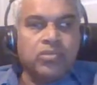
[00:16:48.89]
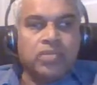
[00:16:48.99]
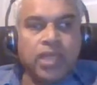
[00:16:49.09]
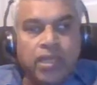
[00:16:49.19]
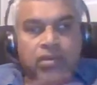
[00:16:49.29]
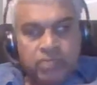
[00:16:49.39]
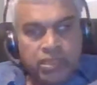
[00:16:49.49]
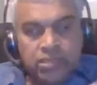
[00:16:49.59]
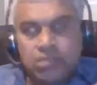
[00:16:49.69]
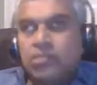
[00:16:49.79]
because I have
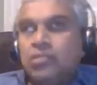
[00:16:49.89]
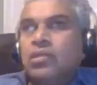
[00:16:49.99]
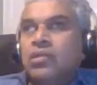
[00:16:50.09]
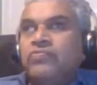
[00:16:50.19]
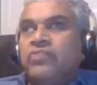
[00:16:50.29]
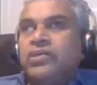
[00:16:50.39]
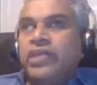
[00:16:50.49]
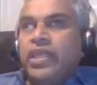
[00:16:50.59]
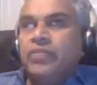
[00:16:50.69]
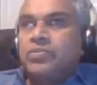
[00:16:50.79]
these
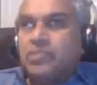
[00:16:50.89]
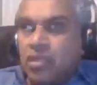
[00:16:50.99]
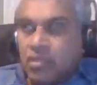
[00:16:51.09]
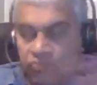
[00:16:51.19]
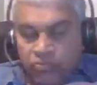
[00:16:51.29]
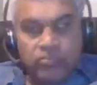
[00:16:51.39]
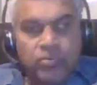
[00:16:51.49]
different teams or